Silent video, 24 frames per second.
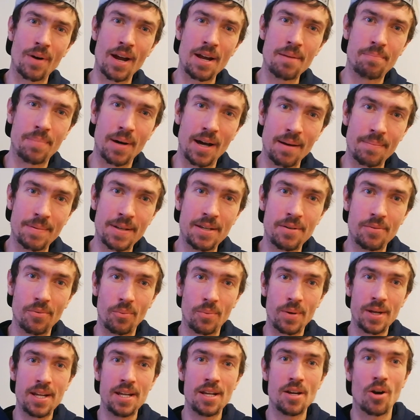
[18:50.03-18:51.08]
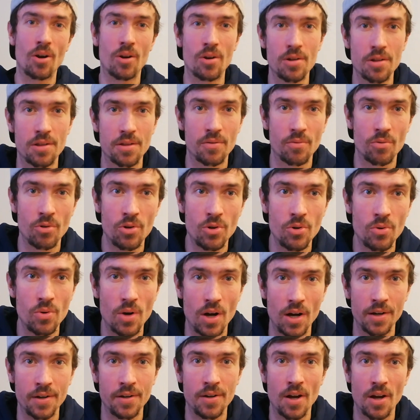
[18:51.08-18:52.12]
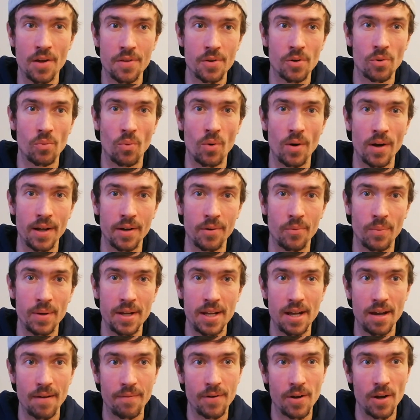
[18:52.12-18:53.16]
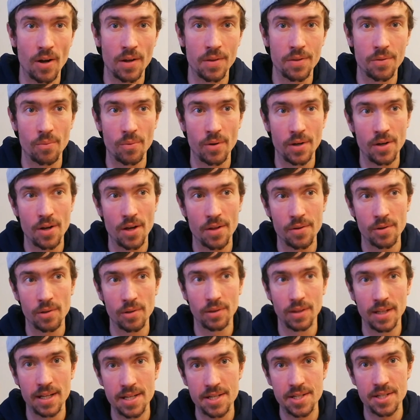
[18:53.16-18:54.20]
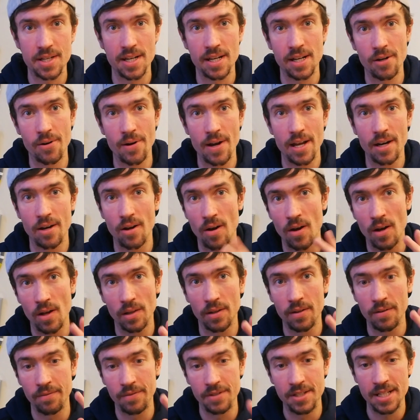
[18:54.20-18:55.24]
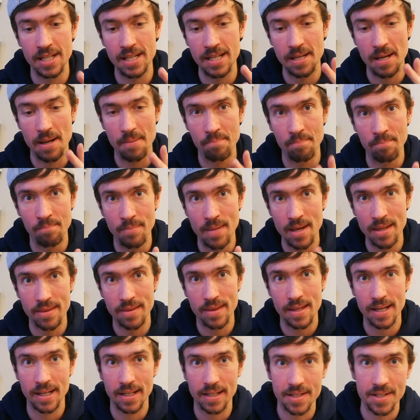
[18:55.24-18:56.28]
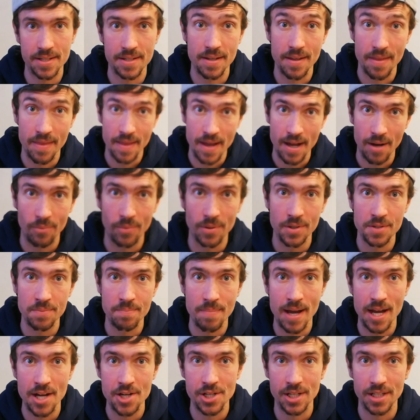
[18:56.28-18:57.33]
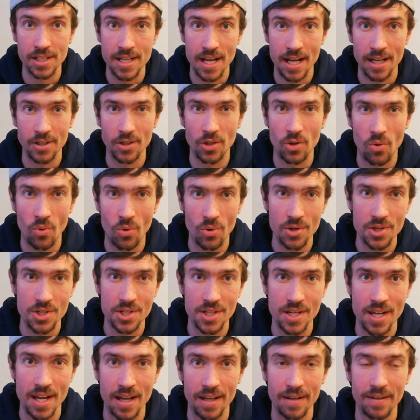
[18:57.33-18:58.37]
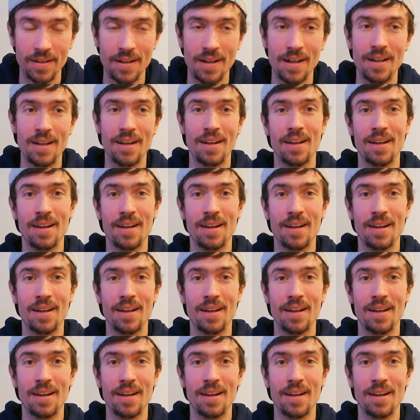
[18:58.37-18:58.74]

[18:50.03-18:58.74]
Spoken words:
And alright, Bobby, we are through another one. We have gone through another list here at Olive D Mythics. That was Magic 10 core set.